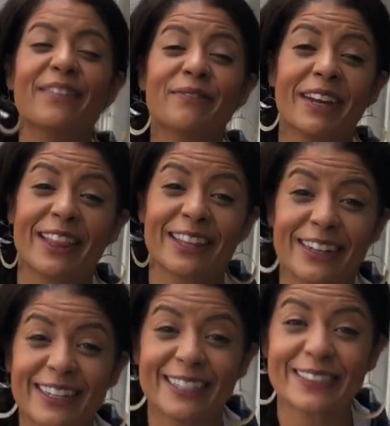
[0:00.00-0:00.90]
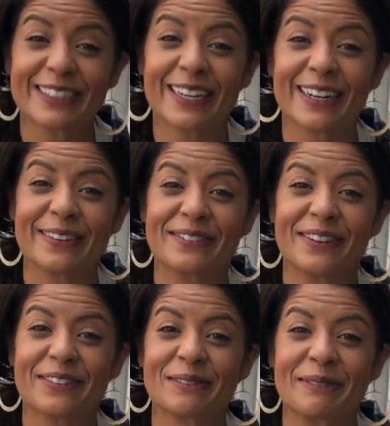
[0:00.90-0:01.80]
in my 30s and I've
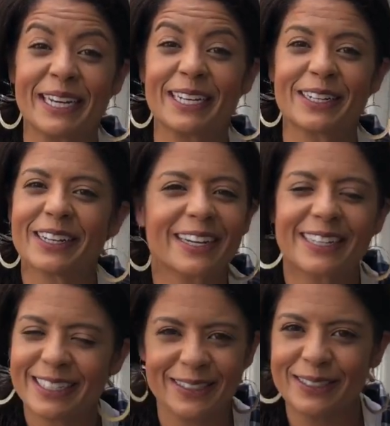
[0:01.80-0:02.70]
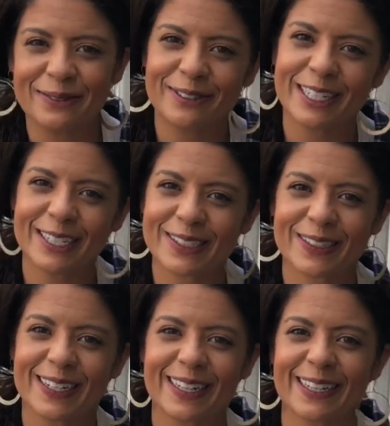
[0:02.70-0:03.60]
never made YouTube videos
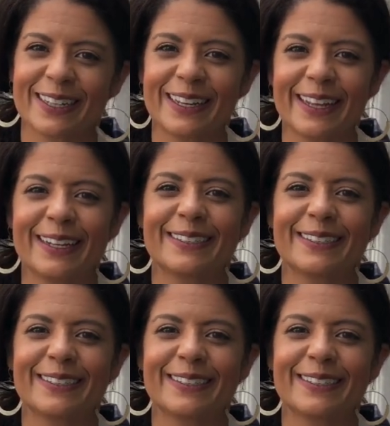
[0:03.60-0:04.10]
or anything like that,